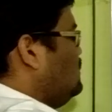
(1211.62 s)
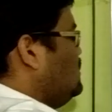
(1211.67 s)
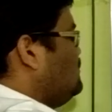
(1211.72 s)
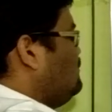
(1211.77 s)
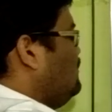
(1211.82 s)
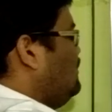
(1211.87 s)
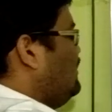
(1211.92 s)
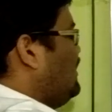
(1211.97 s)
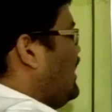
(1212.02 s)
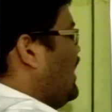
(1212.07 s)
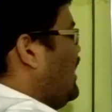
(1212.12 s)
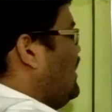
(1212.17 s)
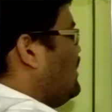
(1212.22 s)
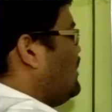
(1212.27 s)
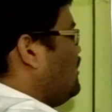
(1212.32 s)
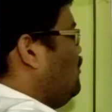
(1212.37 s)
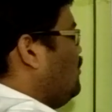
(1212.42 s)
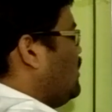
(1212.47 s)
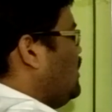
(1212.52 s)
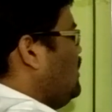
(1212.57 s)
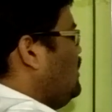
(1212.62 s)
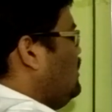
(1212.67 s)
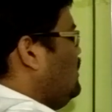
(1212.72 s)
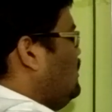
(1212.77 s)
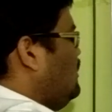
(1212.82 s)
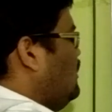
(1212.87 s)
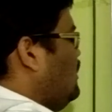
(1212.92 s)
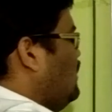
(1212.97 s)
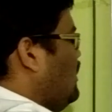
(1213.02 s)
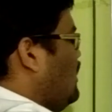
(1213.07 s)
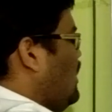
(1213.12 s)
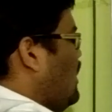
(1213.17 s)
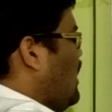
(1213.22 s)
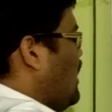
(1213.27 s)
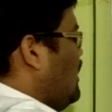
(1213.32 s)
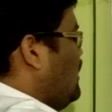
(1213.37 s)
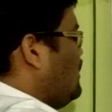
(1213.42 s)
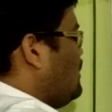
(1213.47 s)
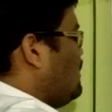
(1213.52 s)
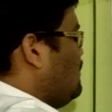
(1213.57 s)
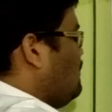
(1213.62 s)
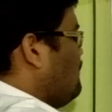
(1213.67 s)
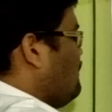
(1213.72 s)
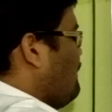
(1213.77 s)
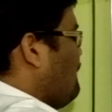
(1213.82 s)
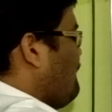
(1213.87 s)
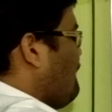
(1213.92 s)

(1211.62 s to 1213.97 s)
This will be the antrum, okay? Antrum.